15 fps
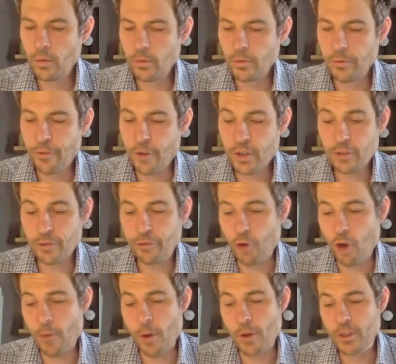first and
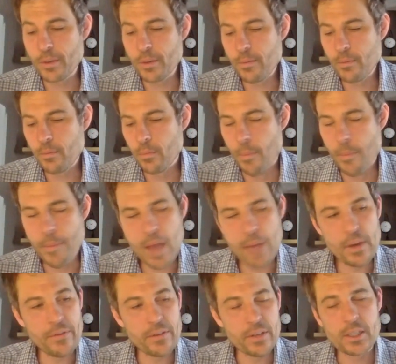foremost,
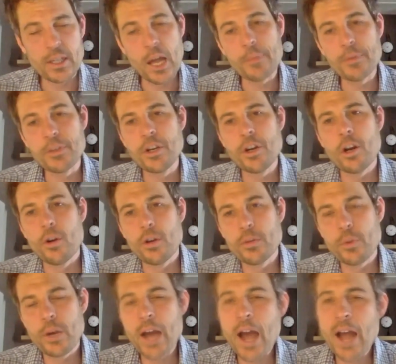maybe even step zero is
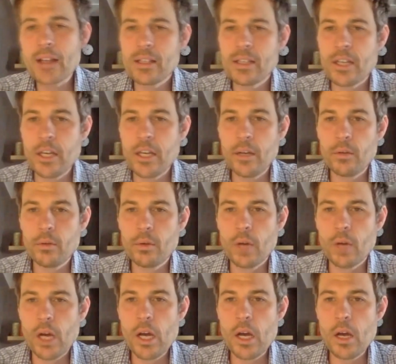we're not seeing
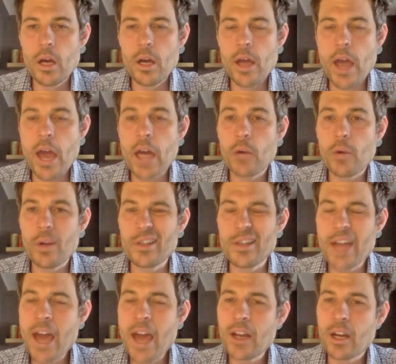adequate
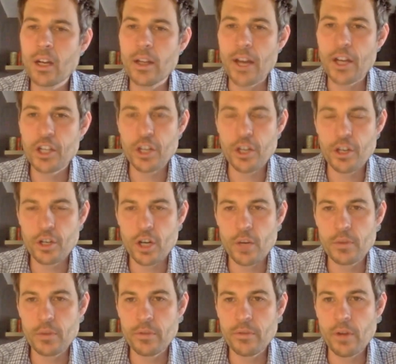data collection in
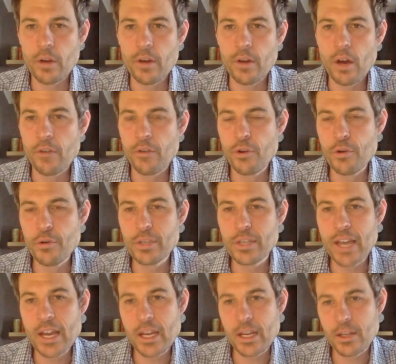terms of who's
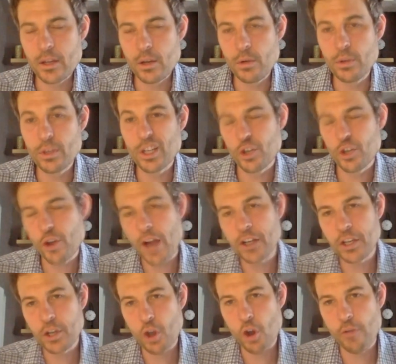
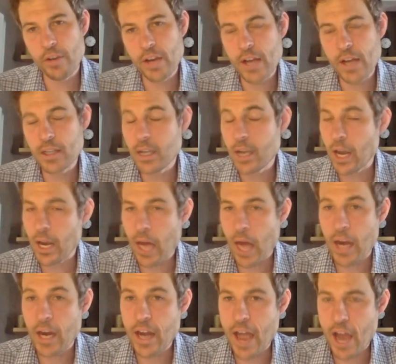contracting COVID-19
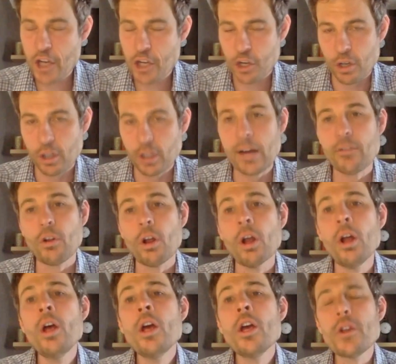on a national level.
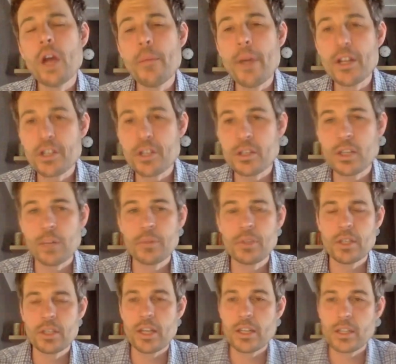And I mentioned some
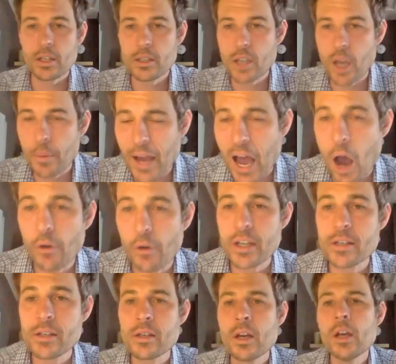statistics, some
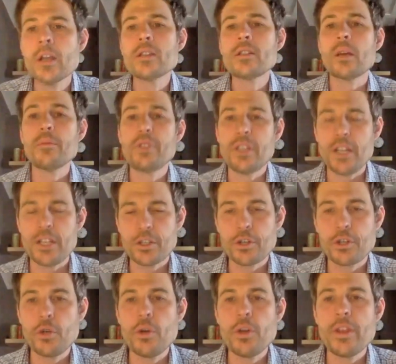counties, some cities are
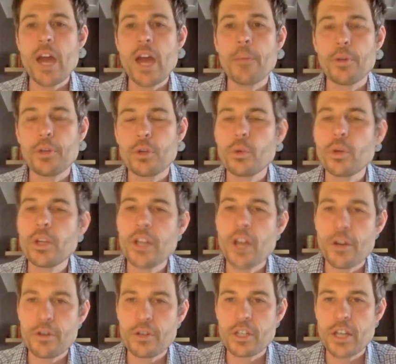doing that, but to really
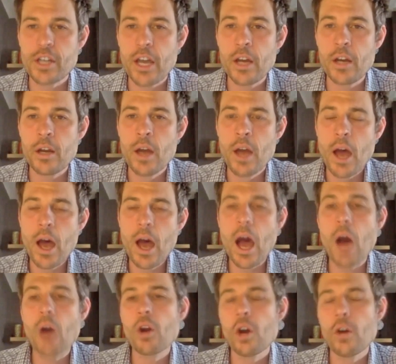understand
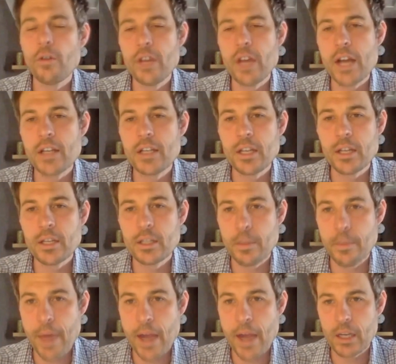how COVID-19 is
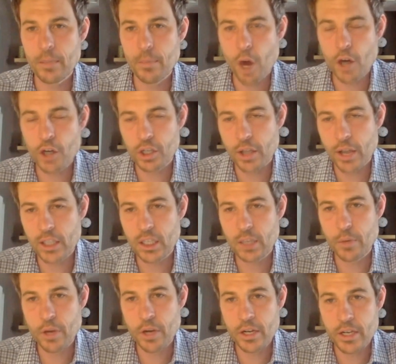impacting marginalized
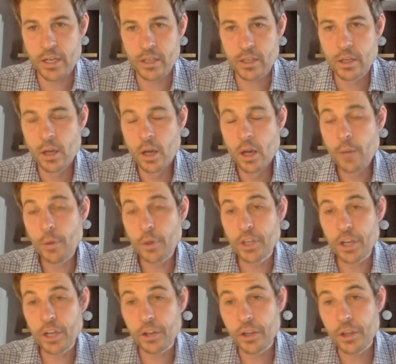communities,
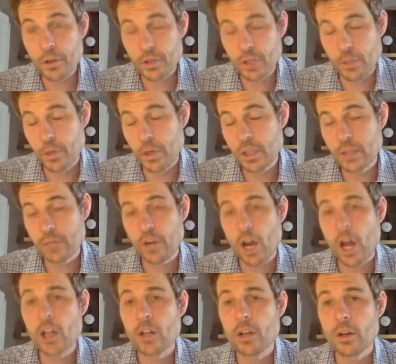particularly those communities of
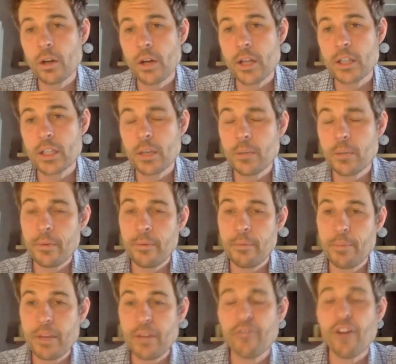color, it's going to
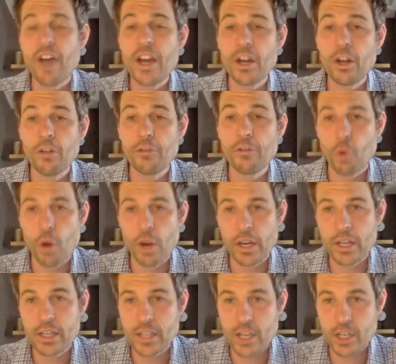be vital for
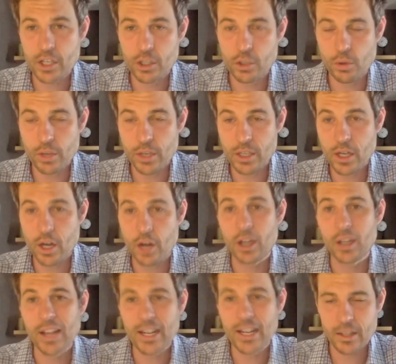organizations to at least start
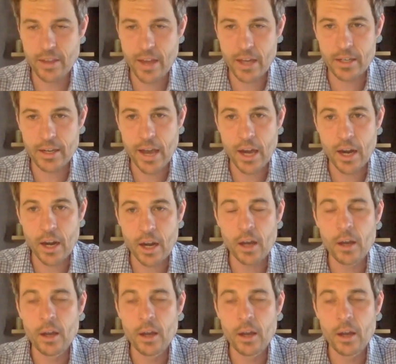collecting that data.